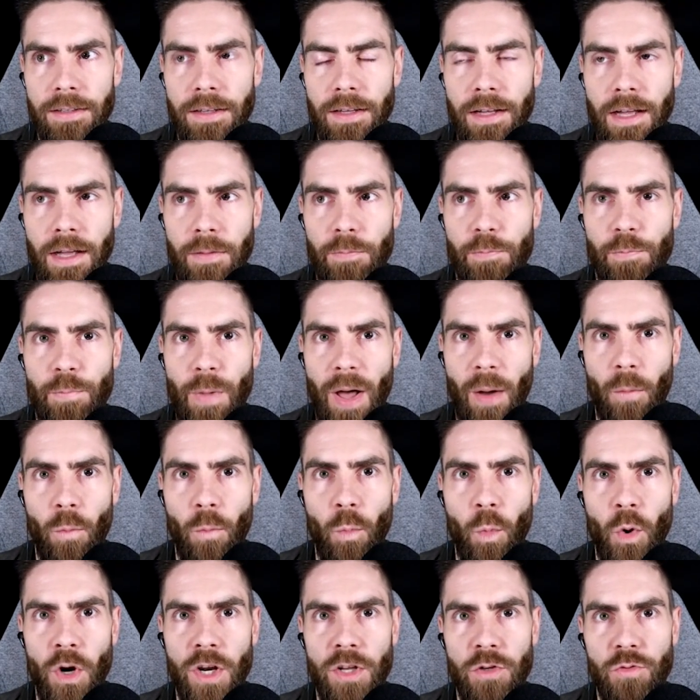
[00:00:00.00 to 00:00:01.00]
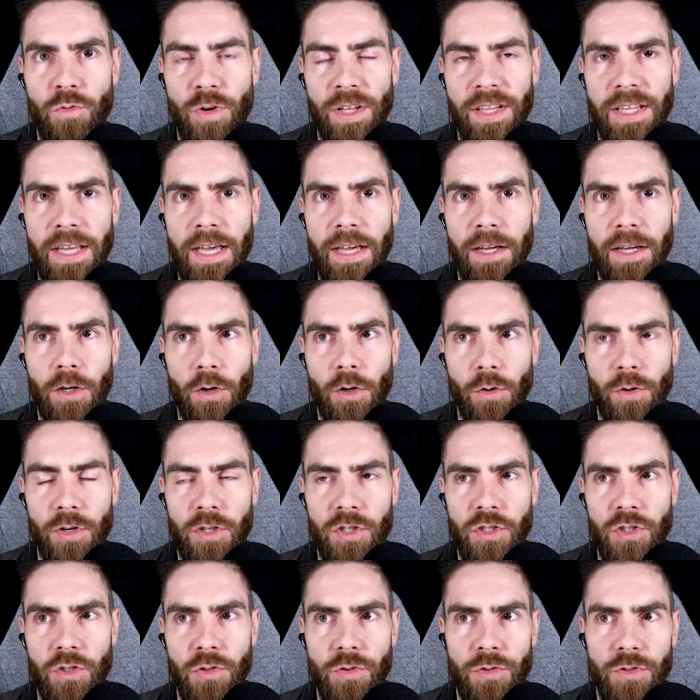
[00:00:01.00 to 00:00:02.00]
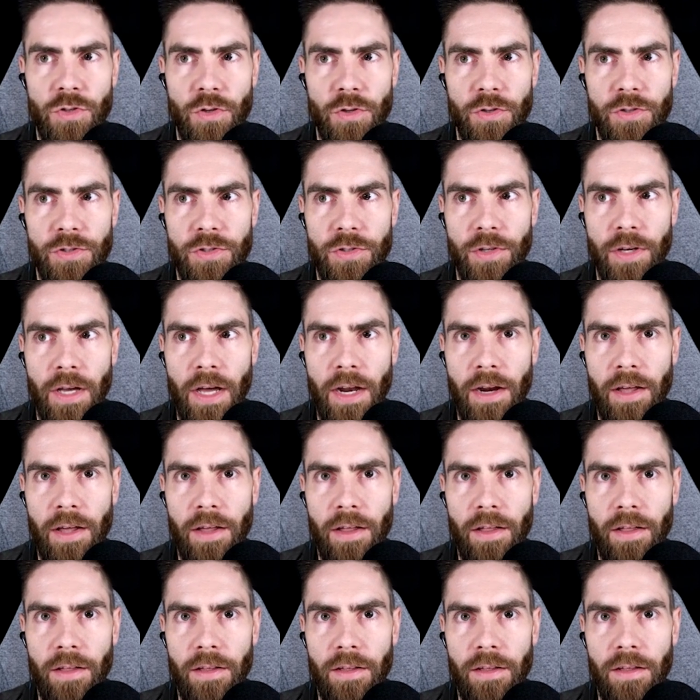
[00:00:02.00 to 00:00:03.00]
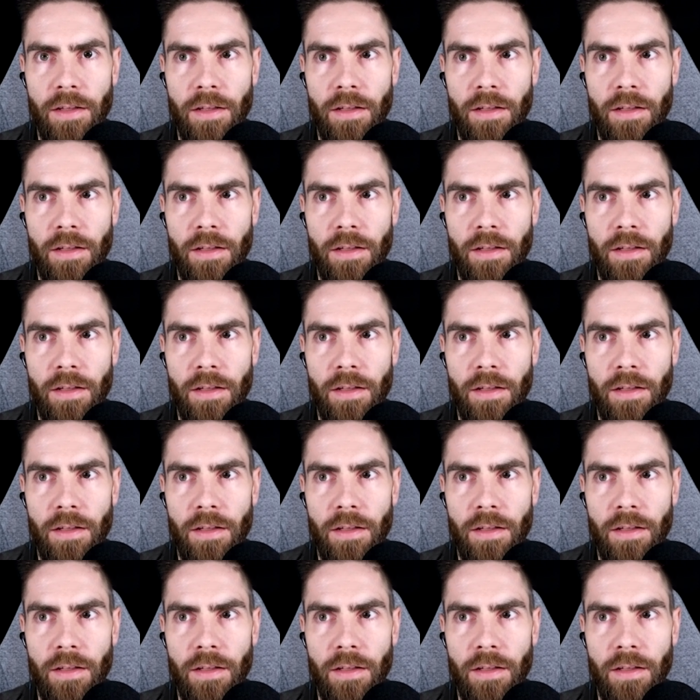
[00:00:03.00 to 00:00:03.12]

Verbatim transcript: I I wouldn't really encourage users to kind of